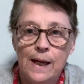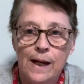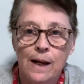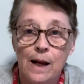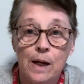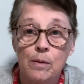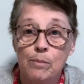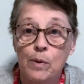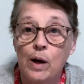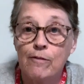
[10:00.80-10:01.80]
and I
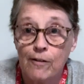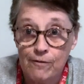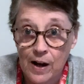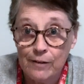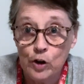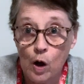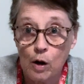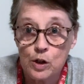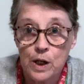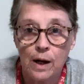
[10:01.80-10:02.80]
bought it for
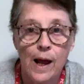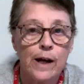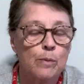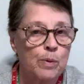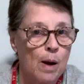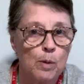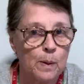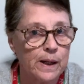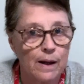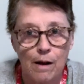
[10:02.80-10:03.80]
$5, and I could
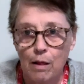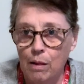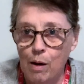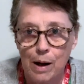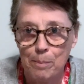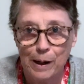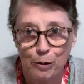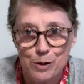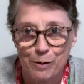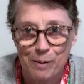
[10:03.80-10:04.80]
probably get a lot of
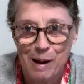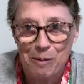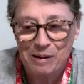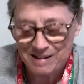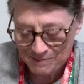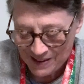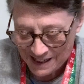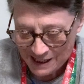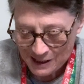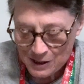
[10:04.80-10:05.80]
bears out of that one.
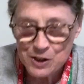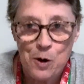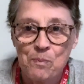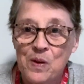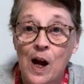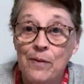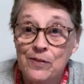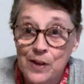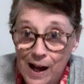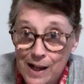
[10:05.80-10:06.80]
So
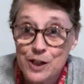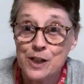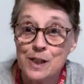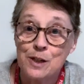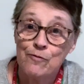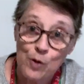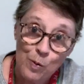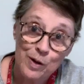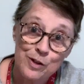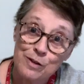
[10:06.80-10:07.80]
that's the
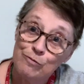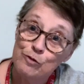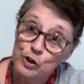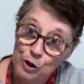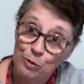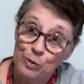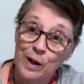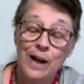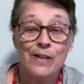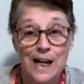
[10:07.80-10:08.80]
focus of June,
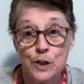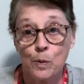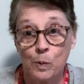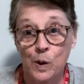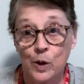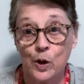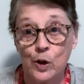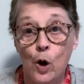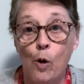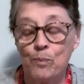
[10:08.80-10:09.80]
and that's where we're going to
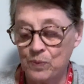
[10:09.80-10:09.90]
go.